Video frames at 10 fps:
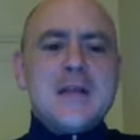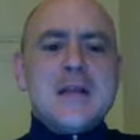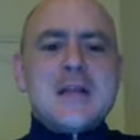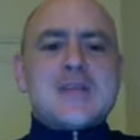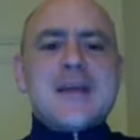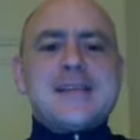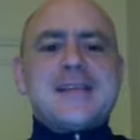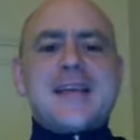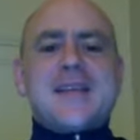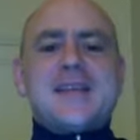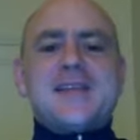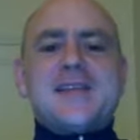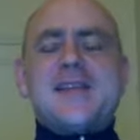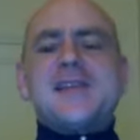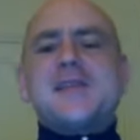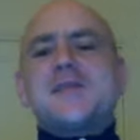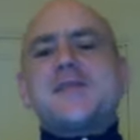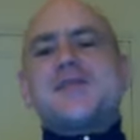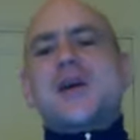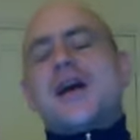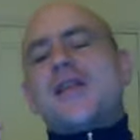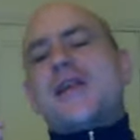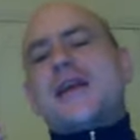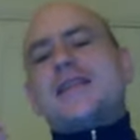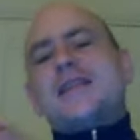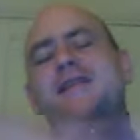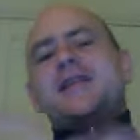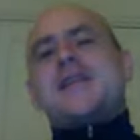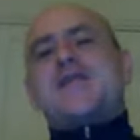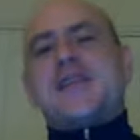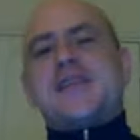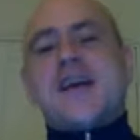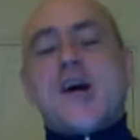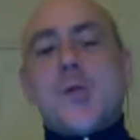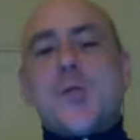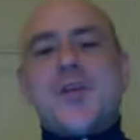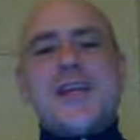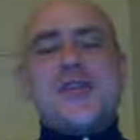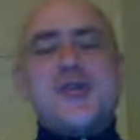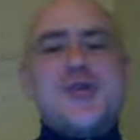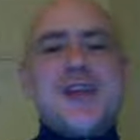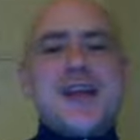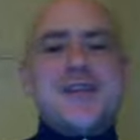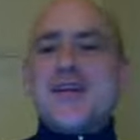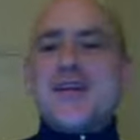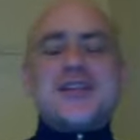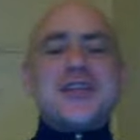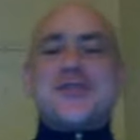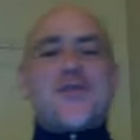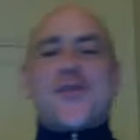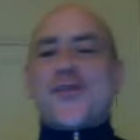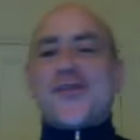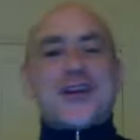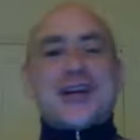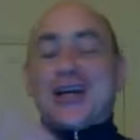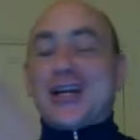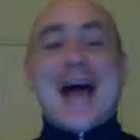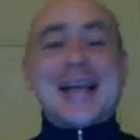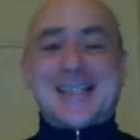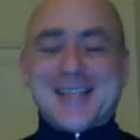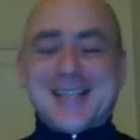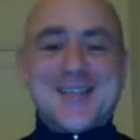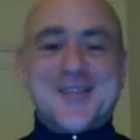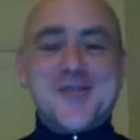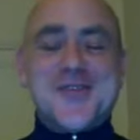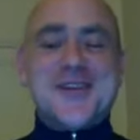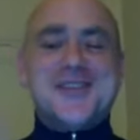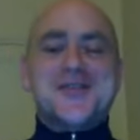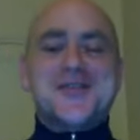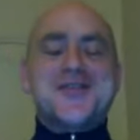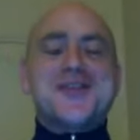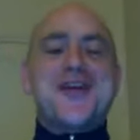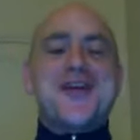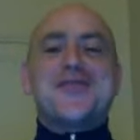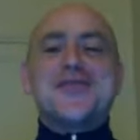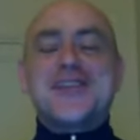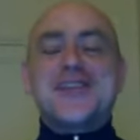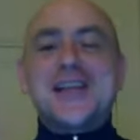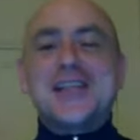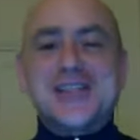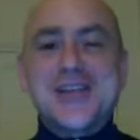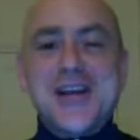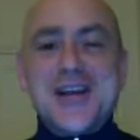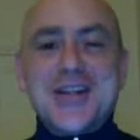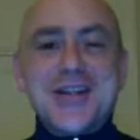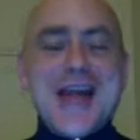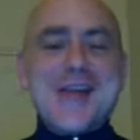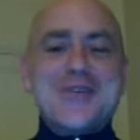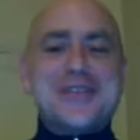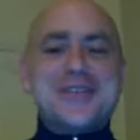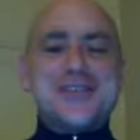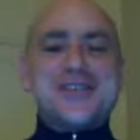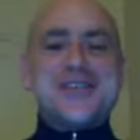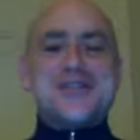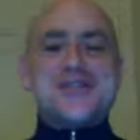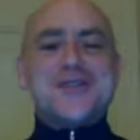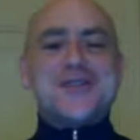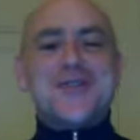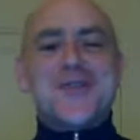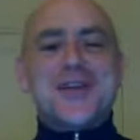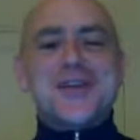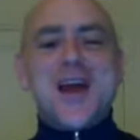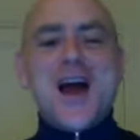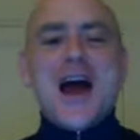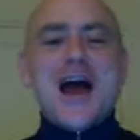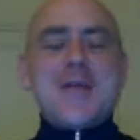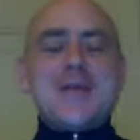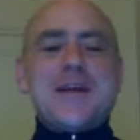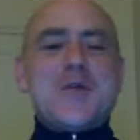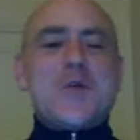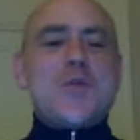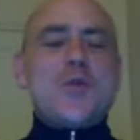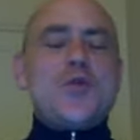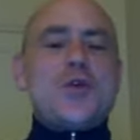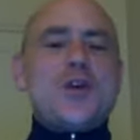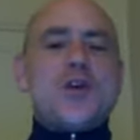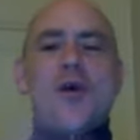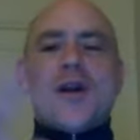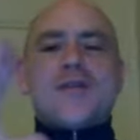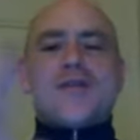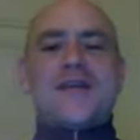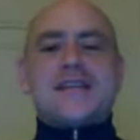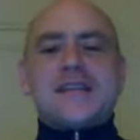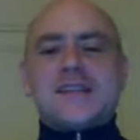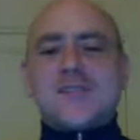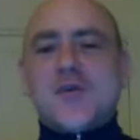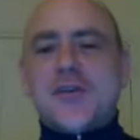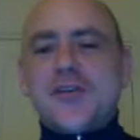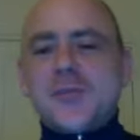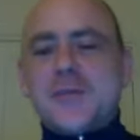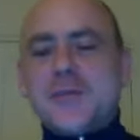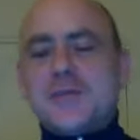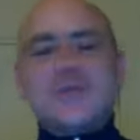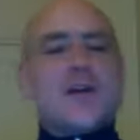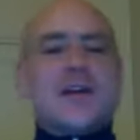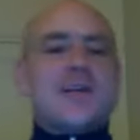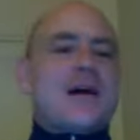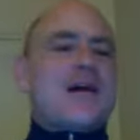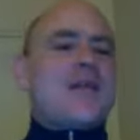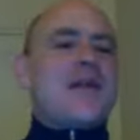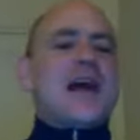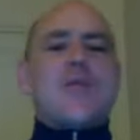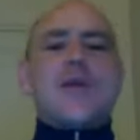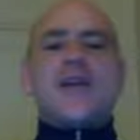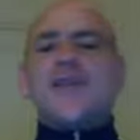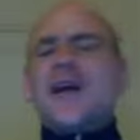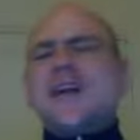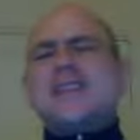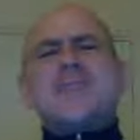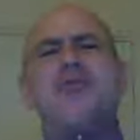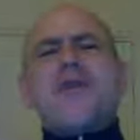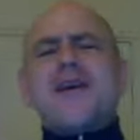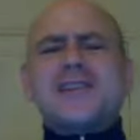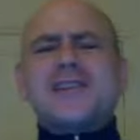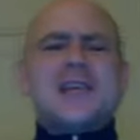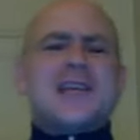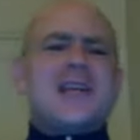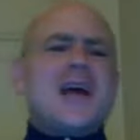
So as I said, this is the idea of EFT is to help with issues, not just for classes and students, certainly not for just English language teachers and students. I mean, you can go on and find testimonials, people talking about how they got rid of depression,